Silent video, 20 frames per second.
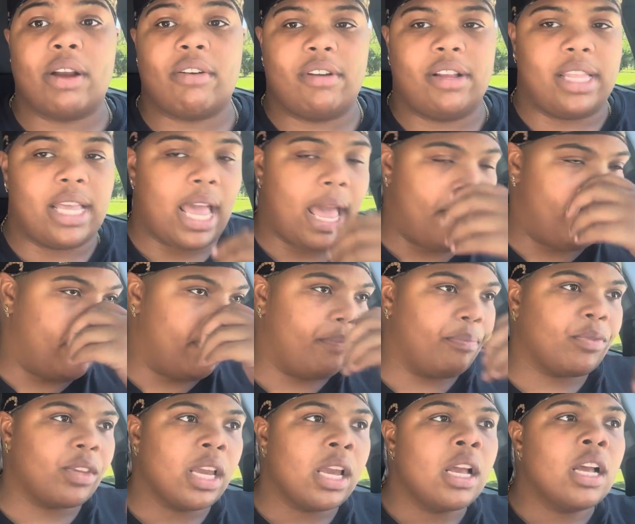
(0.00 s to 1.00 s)
really happened.
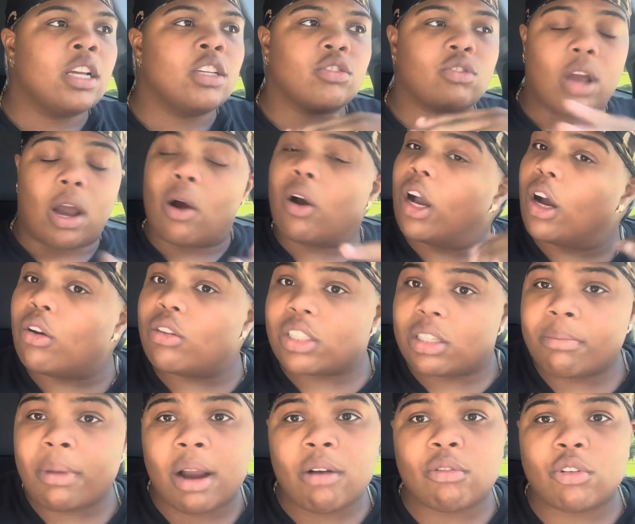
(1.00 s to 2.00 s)
So I goes in
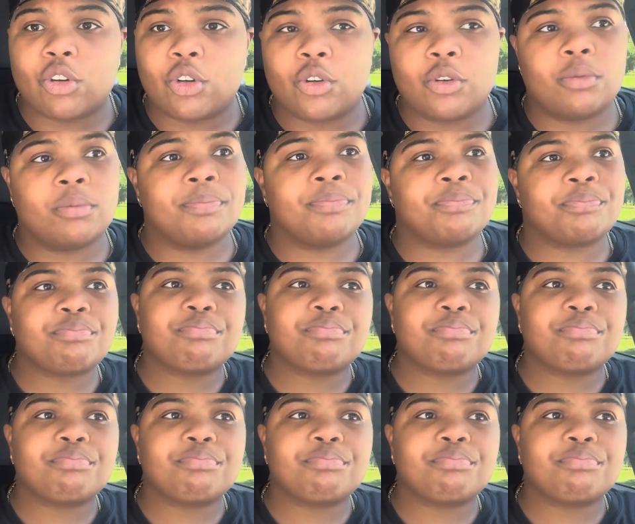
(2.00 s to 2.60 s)
my room